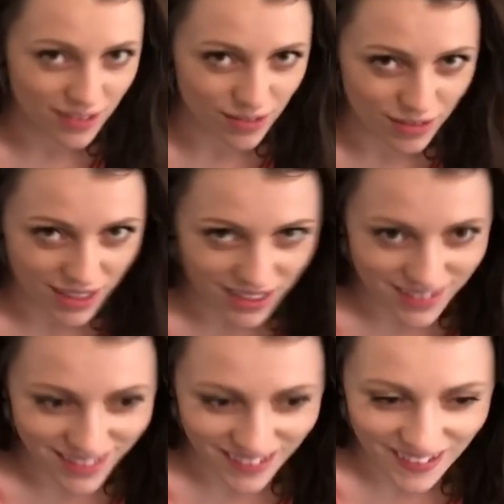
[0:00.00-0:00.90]
you get
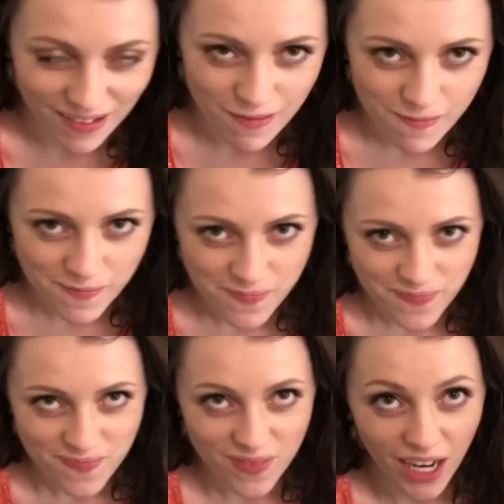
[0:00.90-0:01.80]
dinner.
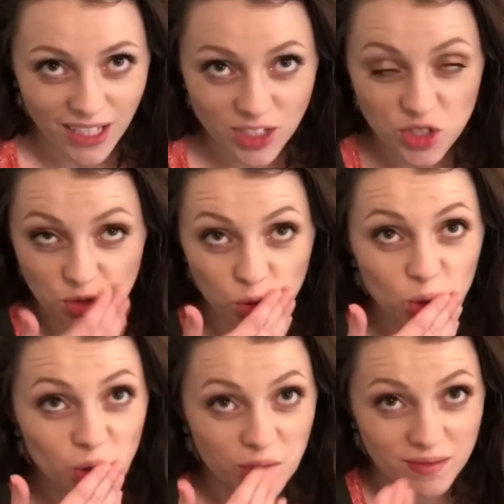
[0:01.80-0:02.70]
I just
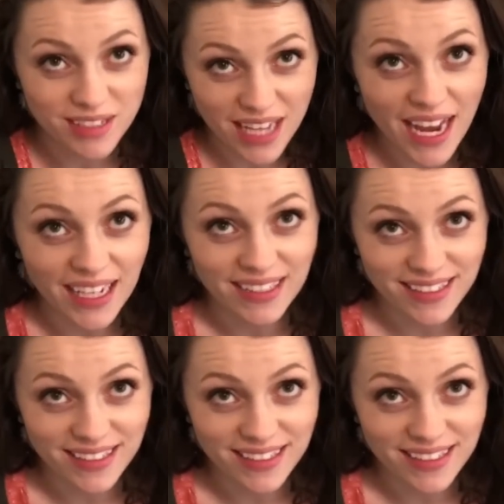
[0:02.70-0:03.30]
drool saying